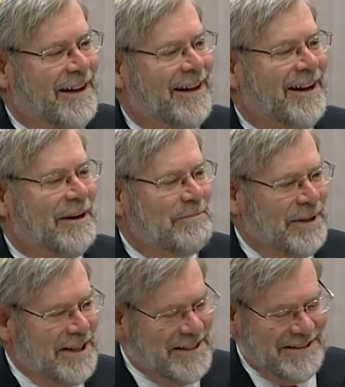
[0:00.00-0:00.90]

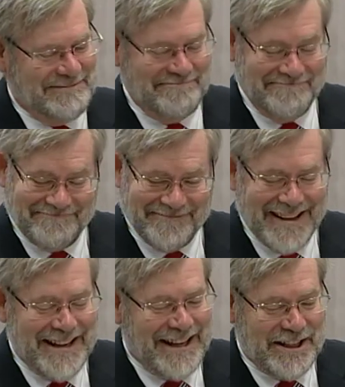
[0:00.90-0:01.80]
But
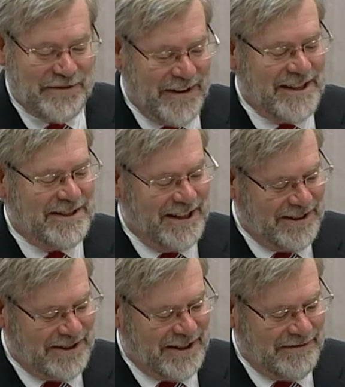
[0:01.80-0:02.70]
it's fascinating
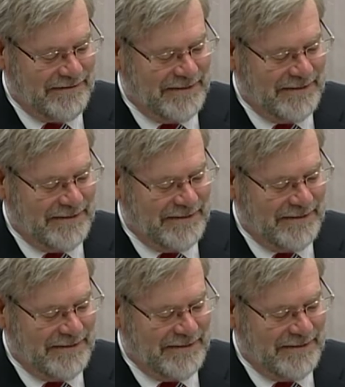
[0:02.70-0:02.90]
stuff,